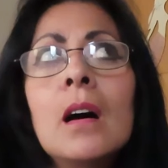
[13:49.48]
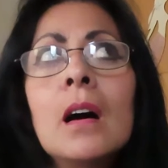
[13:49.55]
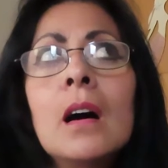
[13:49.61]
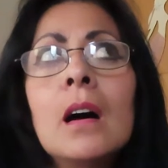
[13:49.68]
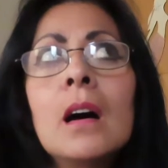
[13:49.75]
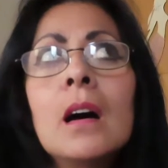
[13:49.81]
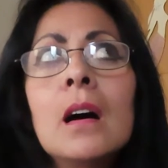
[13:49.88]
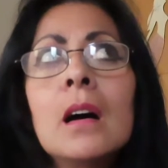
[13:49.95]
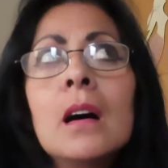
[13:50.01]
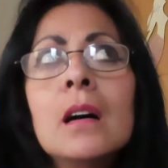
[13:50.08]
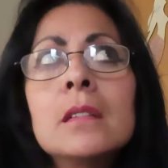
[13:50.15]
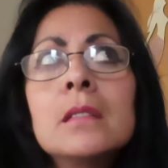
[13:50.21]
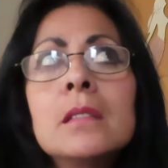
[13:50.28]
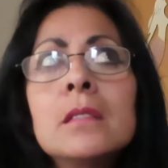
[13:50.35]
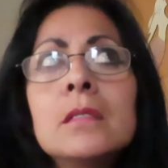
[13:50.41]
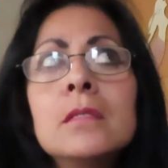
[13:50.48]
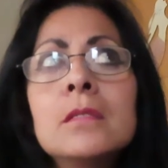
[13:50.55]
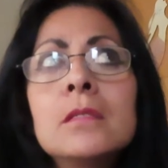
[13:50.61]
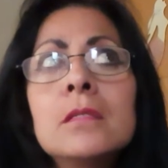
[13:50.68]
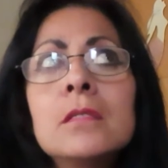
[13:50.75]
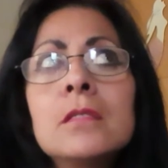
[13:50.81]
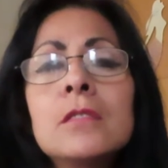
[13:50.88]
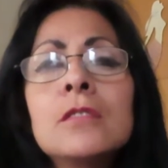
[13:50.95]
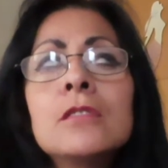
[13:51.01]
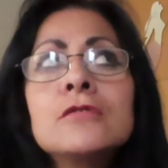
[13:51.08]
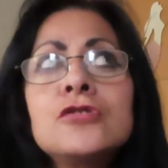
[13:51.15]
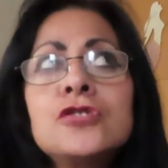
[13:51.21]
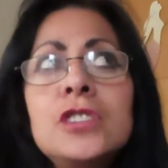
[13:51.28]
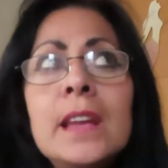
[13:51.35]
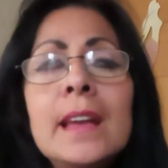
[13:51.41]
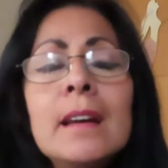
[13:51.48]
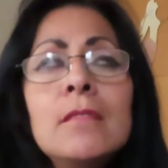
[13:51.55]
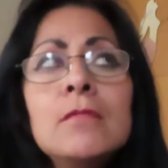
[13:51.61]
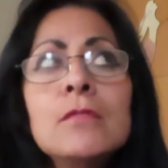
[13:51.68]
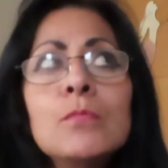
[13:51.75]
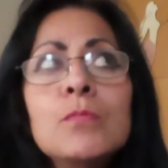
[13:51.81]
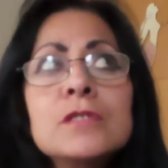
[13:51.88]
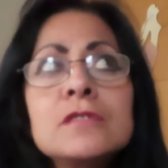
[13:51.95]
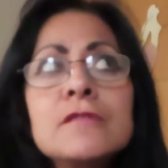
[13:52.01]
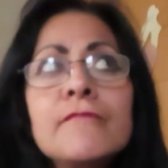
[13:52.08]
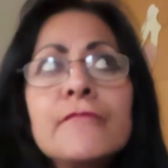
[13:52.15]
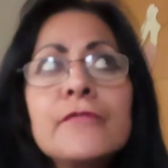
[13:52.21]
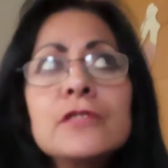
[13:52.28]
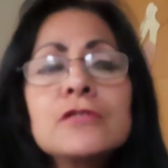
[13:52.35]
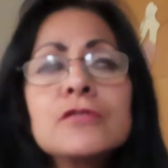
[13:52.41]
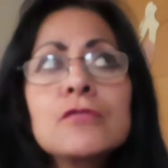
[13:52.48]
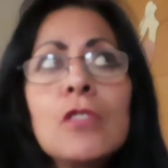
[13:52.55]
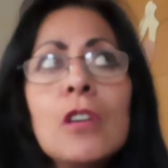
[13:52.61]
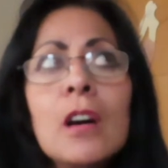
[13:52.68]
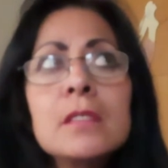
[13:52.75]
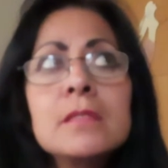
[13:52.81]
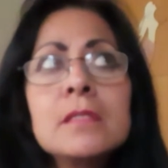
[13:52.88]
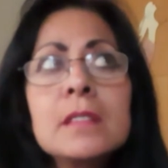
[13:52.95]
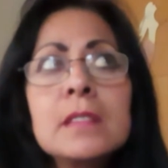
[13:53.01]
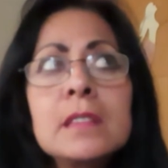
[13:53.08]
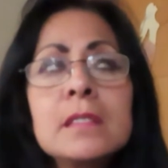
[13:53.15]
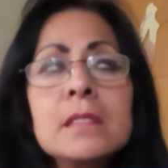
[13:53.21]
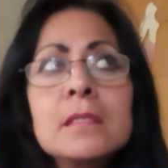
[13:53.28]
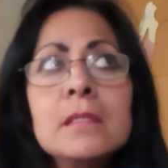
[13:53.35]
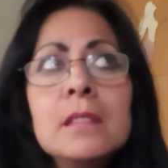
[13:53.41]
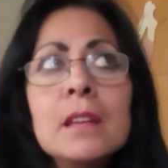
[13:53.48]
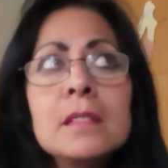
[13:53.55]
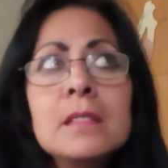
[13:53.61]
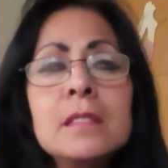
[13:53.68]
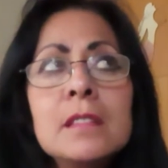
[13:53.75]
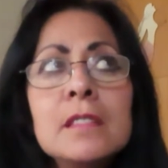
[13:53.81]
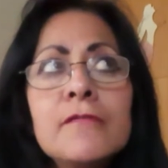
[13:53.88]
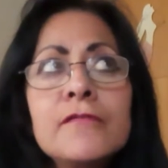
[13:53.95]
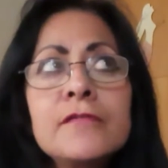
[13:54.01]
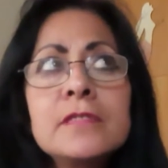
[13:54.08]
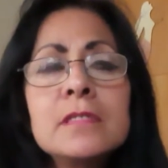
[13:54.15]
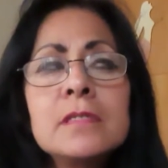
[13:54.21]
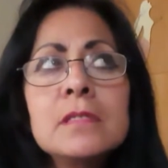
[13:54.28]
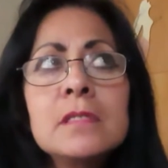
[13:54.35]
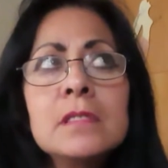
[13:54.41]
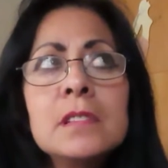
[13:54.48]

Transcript: Her channel was first called the Gifted